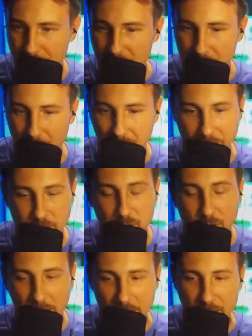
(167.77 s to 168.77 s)
But I know
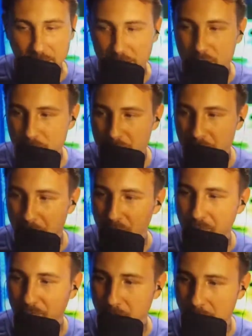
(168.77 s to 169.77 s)
I know some
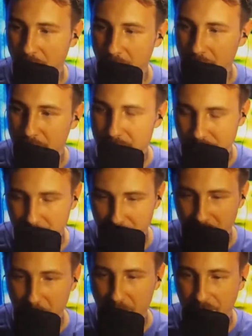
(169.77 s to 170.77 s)
of
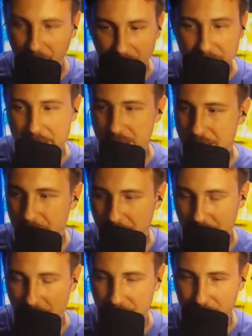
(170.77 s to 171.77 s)
my friends
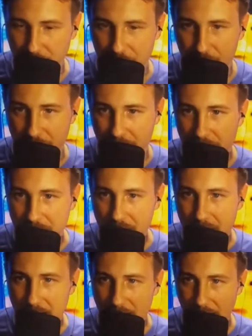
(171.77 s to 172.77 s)
have covered it,
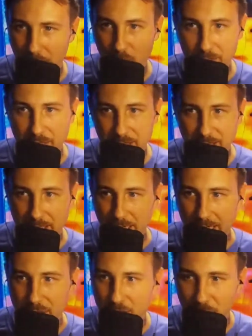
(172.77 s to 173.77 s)
and one thing that I
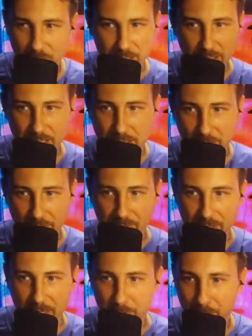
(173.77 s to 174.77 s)
don't think that they're even
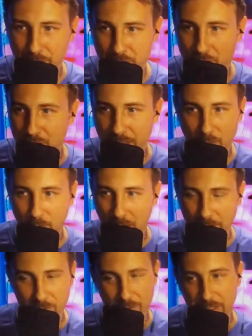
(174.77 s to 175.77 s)
able to do, and I
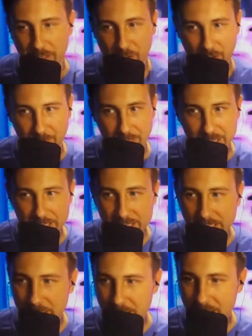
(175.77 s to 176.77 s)
don't think they'll admit it,
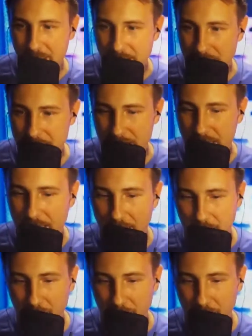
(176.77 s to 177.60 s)
is they can't